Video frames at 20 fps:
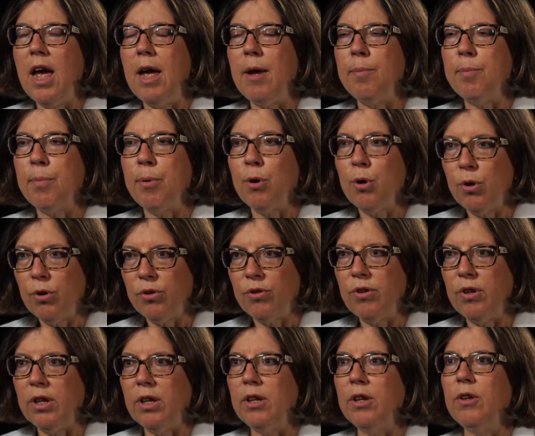a
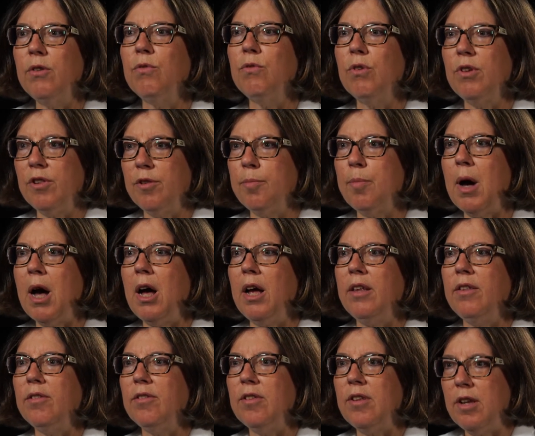person
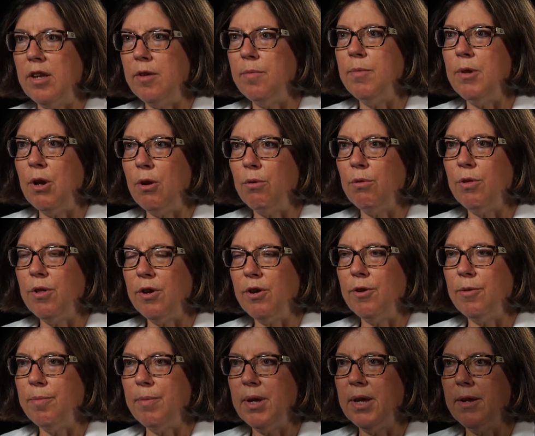responds to
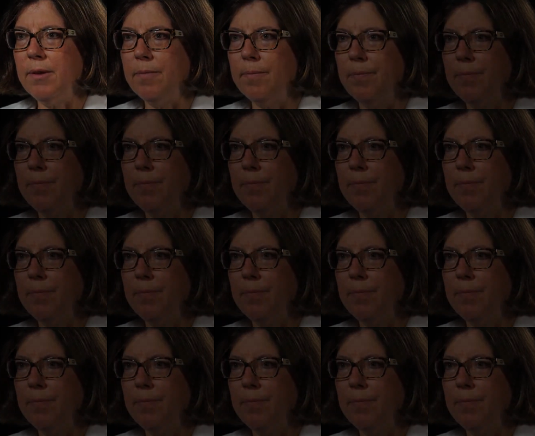immunotherapy.